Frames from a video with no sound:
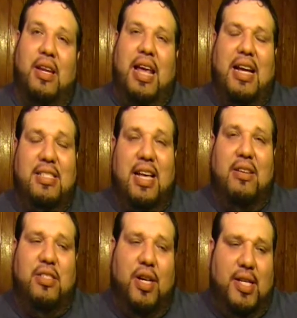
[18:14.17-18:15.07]
And actually, I
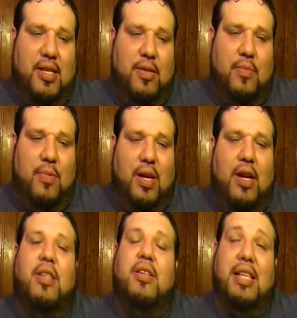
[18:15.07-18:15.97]
was talking to
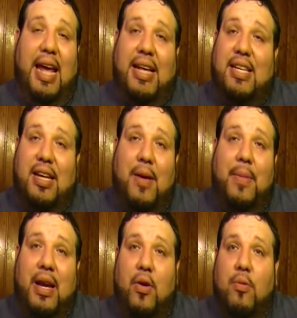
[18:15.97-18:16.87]
another liaison, not
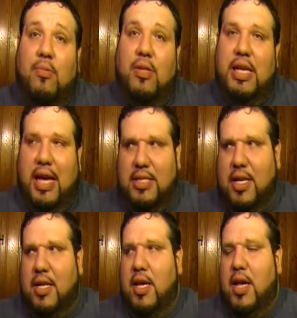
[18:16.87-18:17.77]
my normal
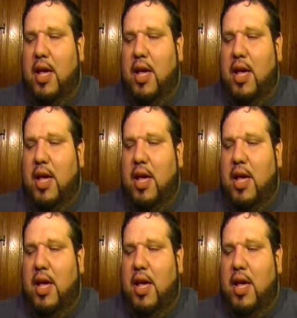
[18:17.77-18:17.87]
liaison.